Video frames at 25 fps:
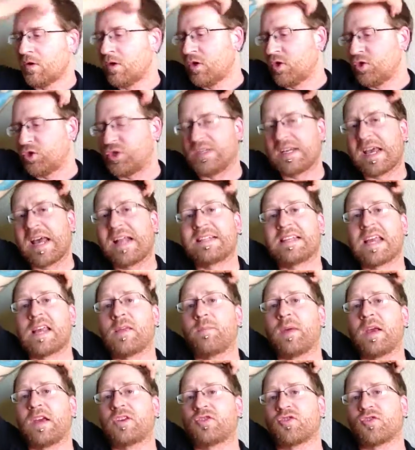She's got to take
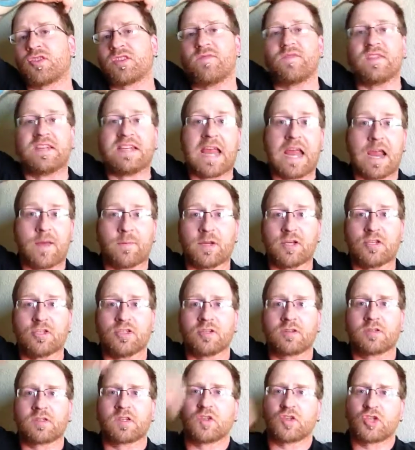pictures of the
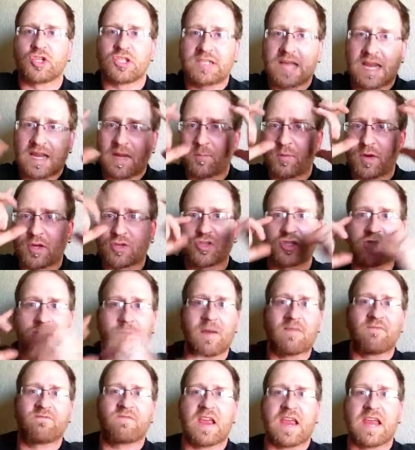damage. So she's taking pictures of
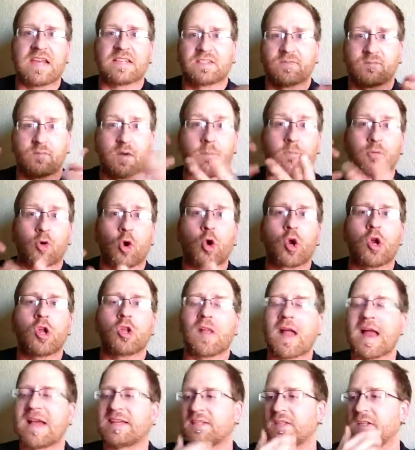my face, of my broken
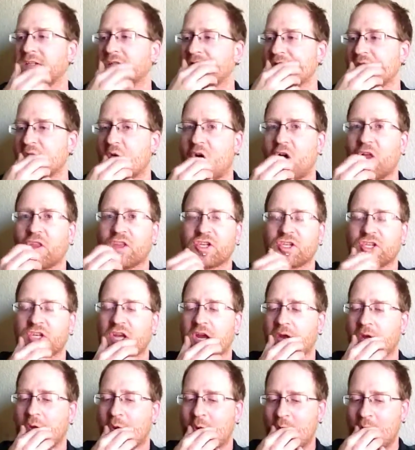glasses, all this
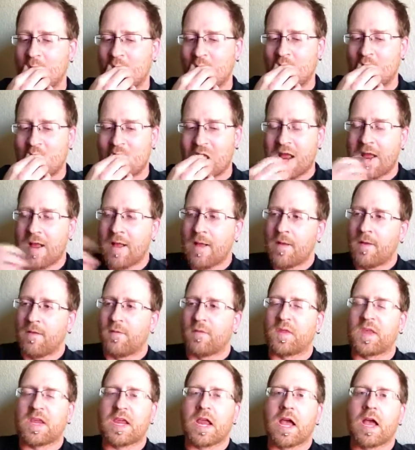shit.
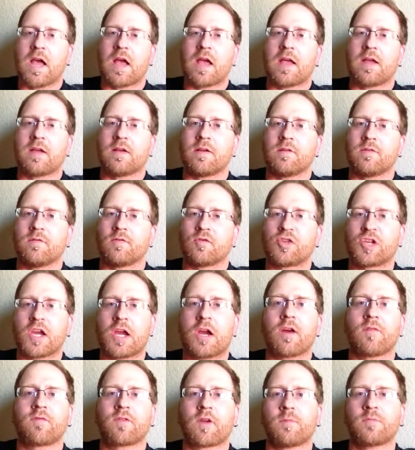The
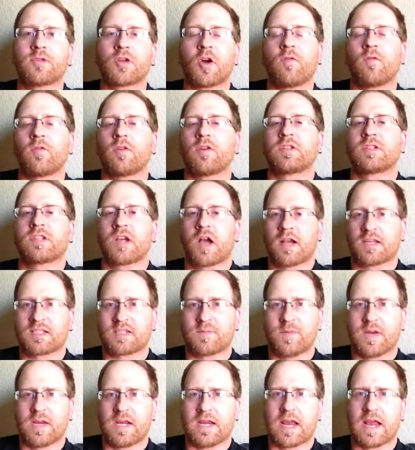sheriff comes over, talks
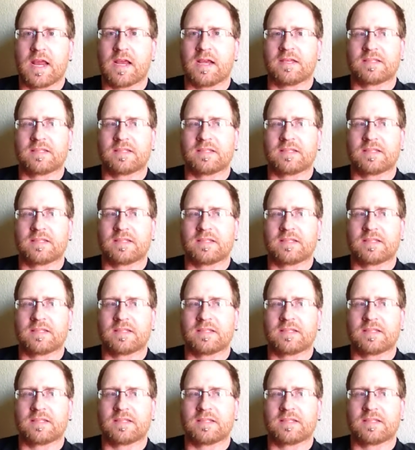to me again.